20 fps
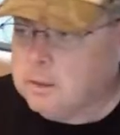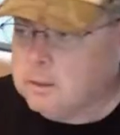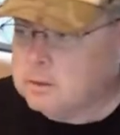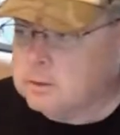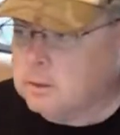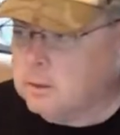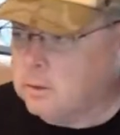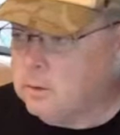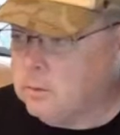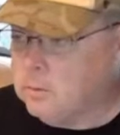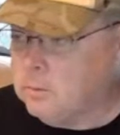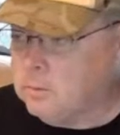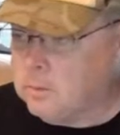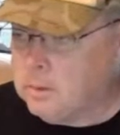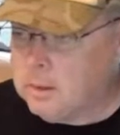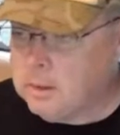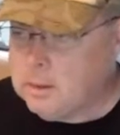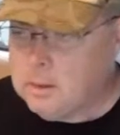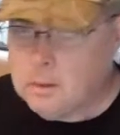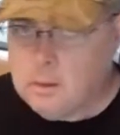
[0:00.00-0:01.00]
So
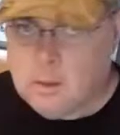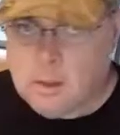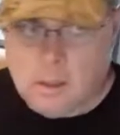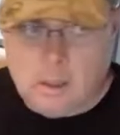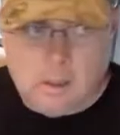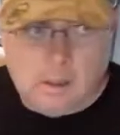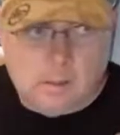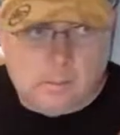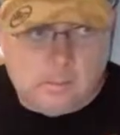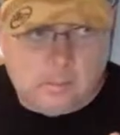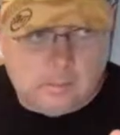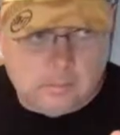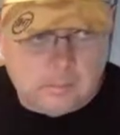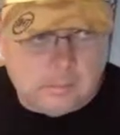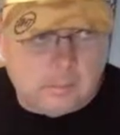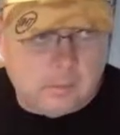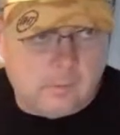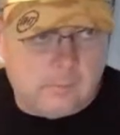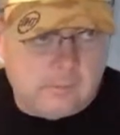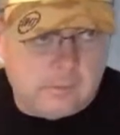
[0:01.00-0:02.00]

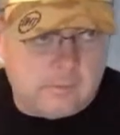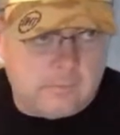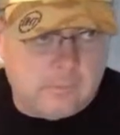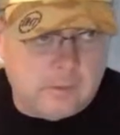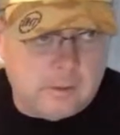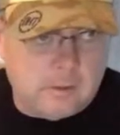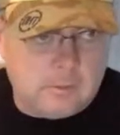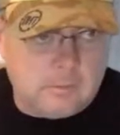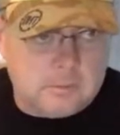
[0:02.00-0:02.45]
we're over the vendor.